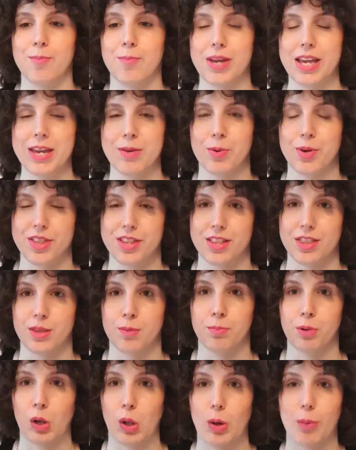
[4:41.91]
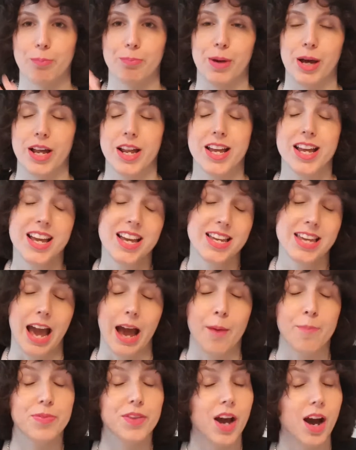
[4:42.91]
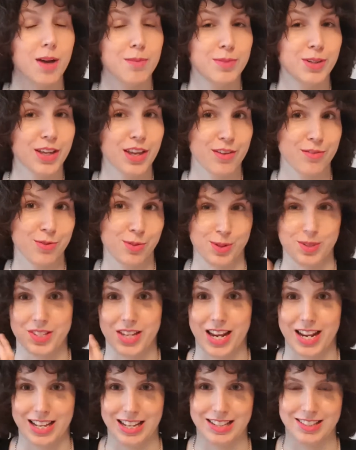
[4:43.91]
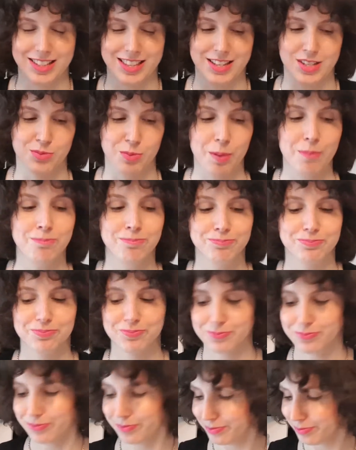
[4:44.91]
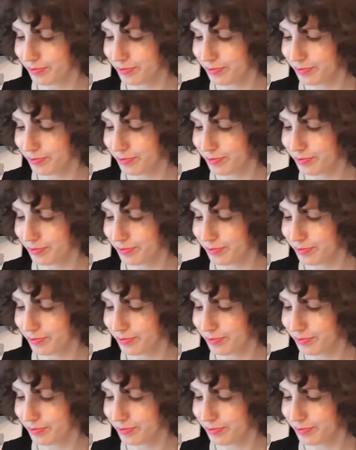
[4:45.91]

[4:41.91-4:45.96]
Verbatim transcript: um, within the plot. But yeah, I'm looking forward to getting into this one.